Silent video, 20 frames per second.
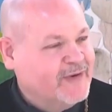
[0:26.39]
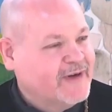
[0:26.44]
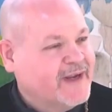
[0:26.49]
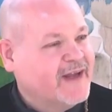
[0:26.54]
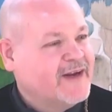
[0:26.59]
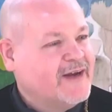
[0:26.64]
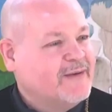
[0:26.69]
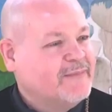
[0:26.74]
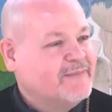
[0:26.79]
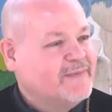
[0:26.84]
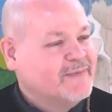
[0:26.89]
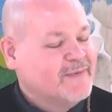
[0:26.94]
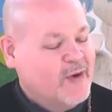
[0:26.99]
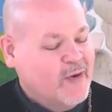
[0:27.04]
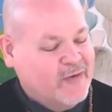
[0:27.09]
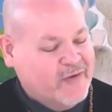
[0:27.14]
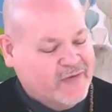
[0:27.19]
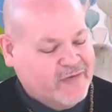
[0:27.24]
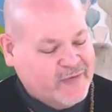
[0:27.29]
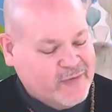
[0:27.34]
Get up,
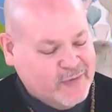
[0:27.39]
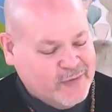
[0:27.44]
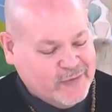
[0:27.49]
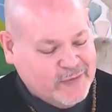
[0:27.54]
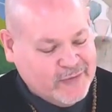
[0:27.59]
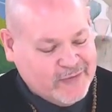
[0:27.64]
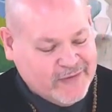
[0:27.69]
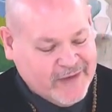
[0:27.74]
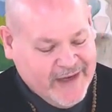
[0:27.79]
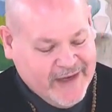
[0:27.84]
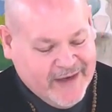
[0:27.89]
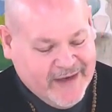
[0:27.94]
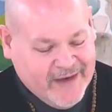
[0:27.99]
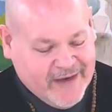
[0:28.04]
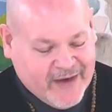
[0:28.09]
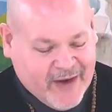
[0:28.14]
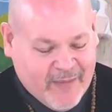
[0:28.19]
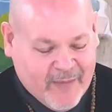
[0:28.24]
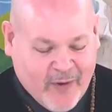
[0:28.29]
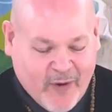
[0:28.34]
go to school,
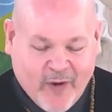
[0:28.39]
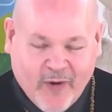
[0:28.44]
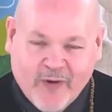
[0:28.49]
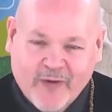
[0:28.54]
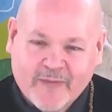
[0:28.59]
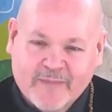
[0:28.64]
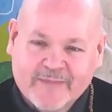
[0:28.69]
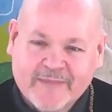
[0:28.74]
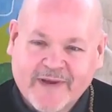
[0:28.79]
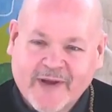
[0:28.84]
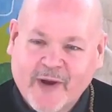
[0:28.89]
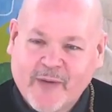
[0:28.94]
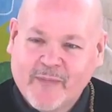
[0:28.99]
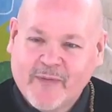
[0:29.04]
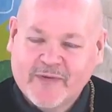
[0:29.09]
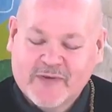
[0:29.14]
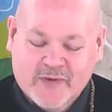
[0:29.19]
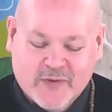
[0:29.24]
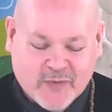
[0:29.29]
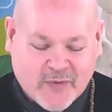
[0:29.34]
come home, help
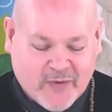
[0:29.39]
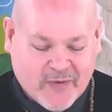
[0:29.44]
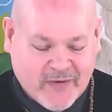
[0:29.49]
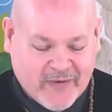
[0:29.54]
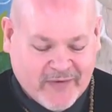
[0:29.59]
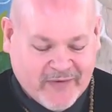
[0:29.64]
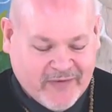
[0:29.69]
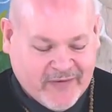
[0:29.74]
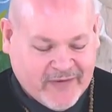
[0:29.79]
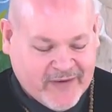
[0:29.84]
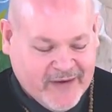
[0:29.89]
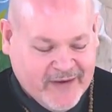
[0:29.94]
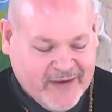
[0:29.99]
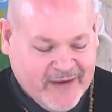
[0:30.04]
with chores,